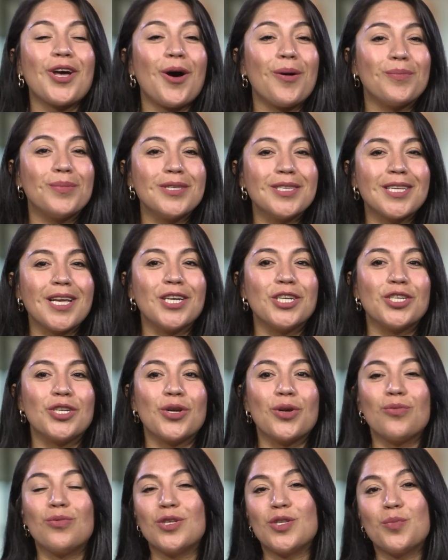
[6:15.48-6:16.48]

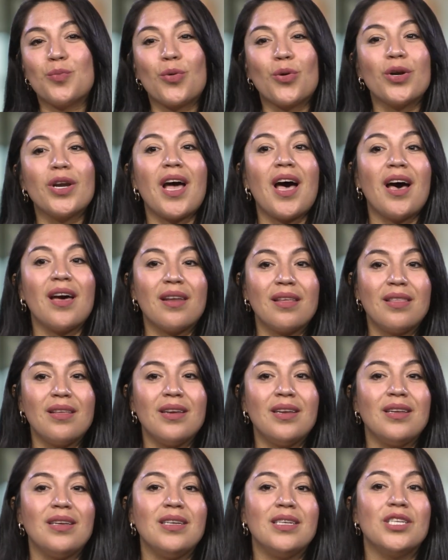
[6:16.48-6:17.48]
compensation was born out of
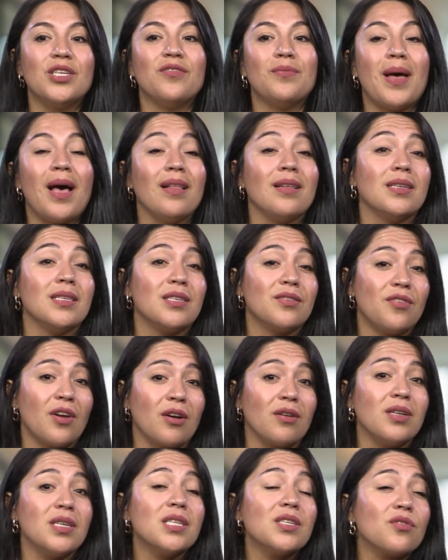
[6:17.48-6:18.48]
the need to balance
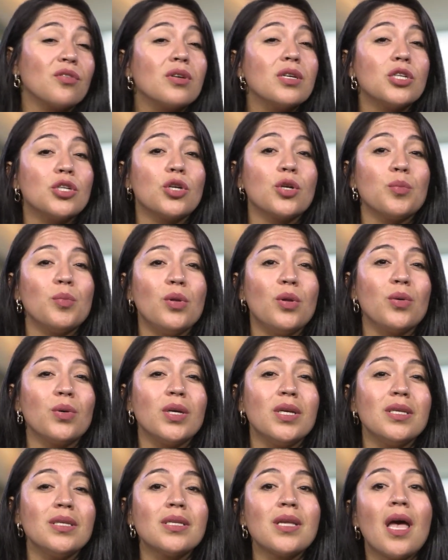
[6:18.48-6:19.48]
fairness for injured
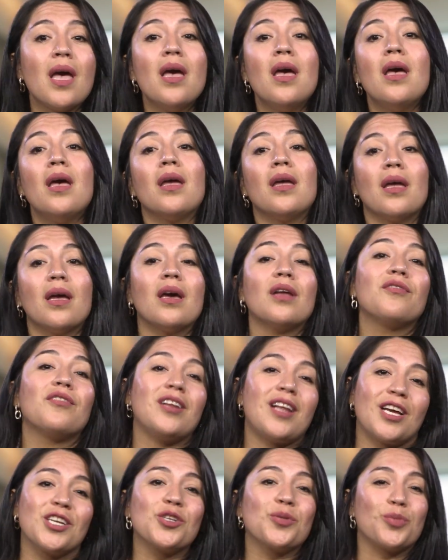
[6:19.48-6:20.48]
employees and
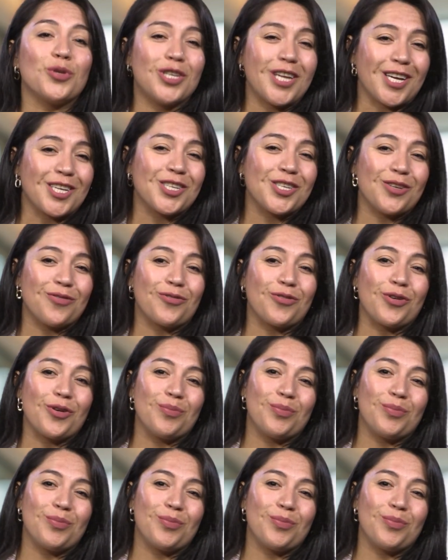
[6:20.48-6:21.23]
financial protection for